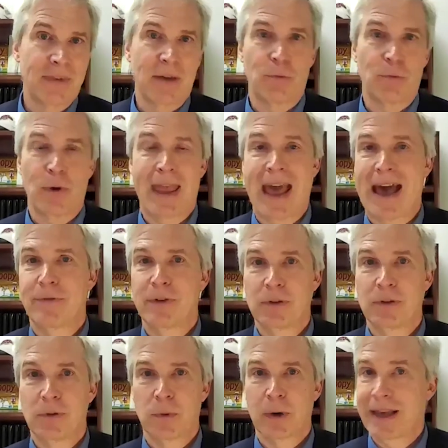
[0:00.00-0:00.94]
If we
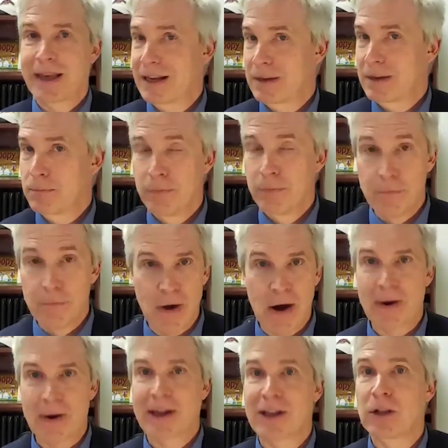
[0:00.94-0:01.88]
haven't, we're getting
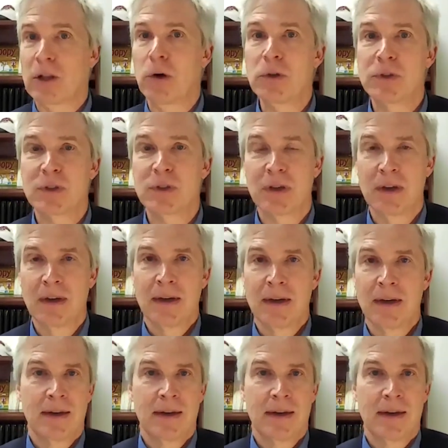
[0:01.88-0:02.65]
very close.